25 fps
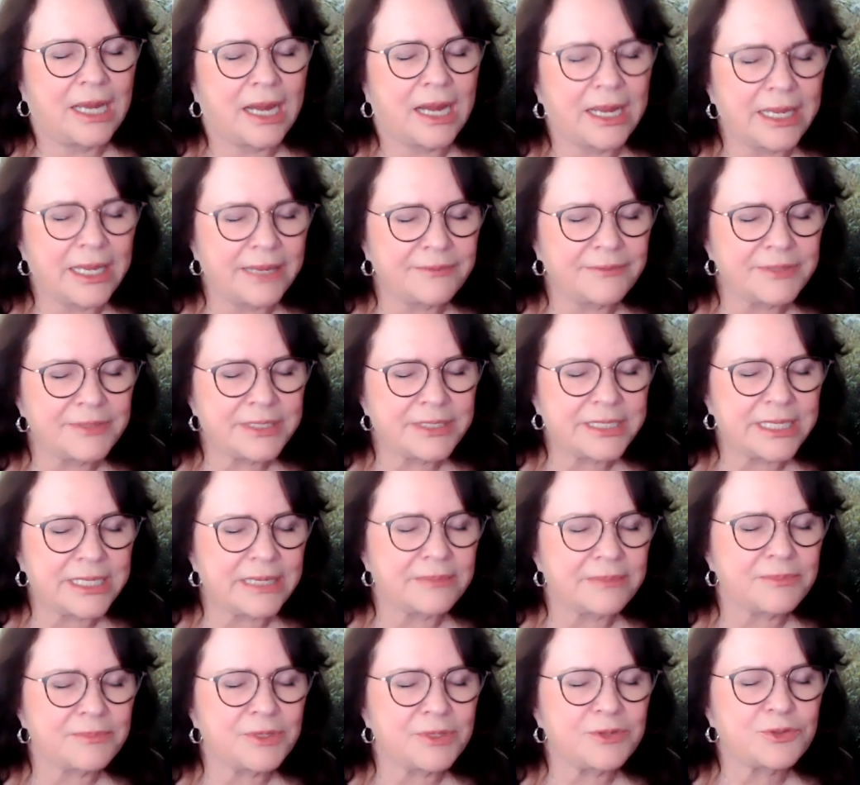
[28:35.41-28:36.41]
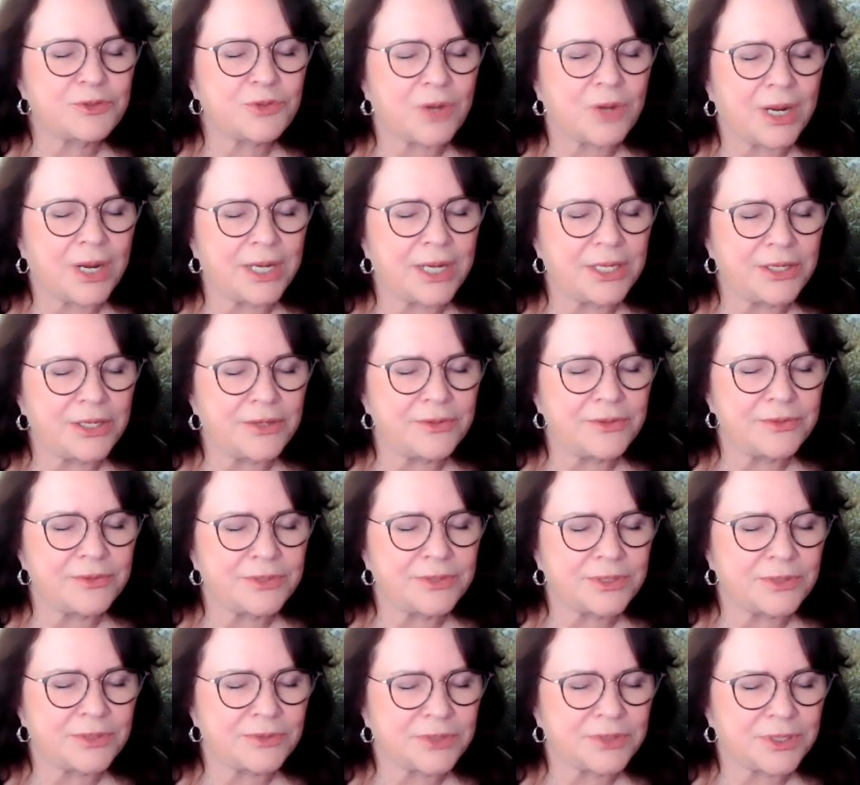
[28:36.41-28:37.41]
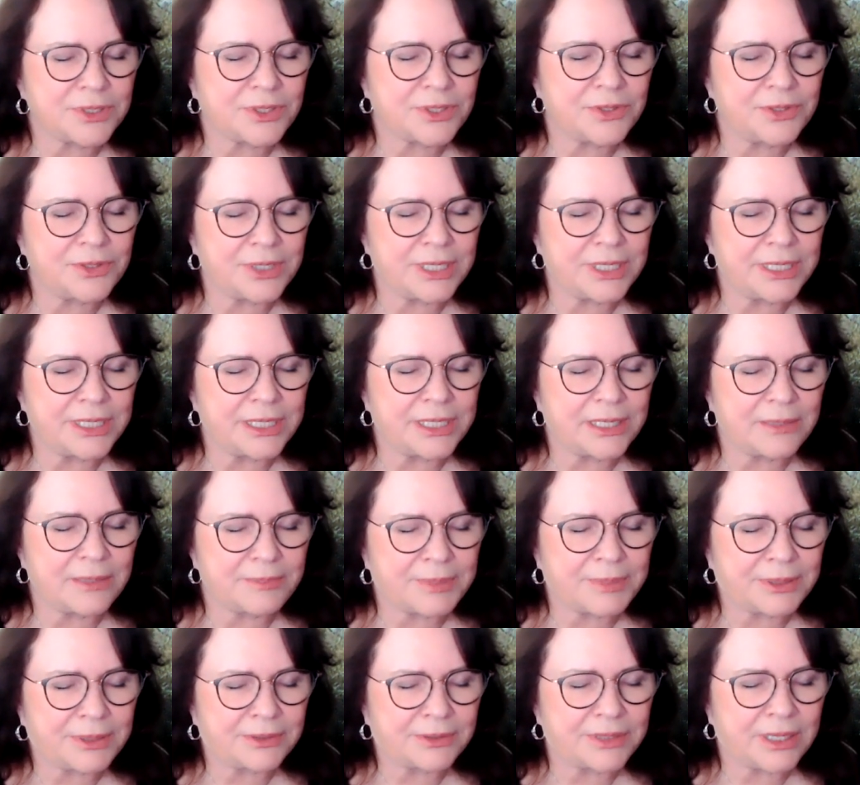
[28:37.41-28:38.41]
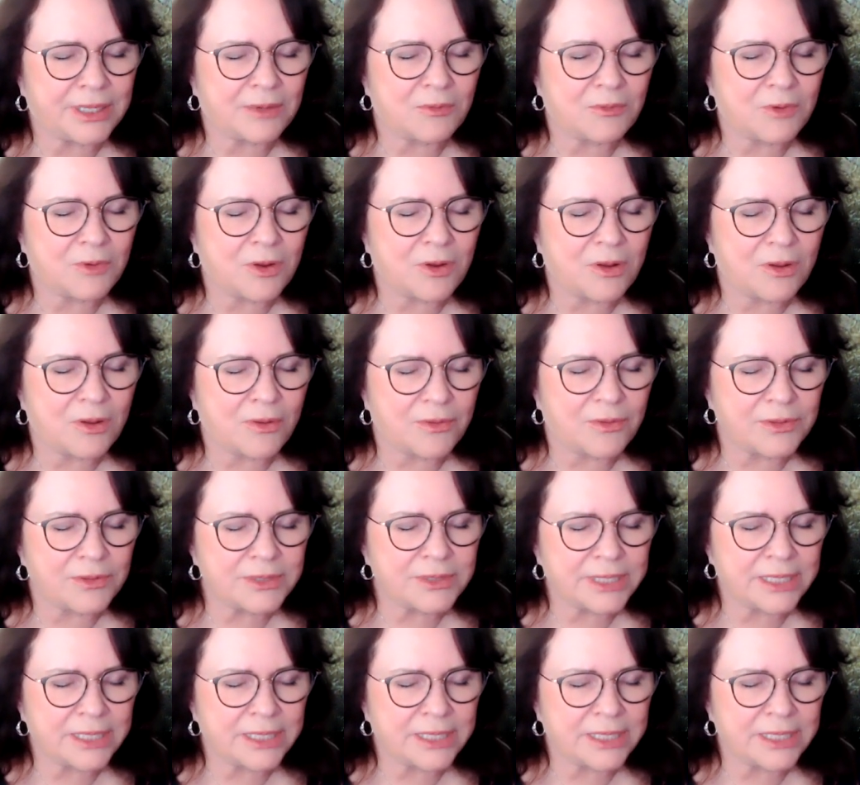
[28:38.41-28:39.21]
I even see him trying to use Social Security to help build that wall,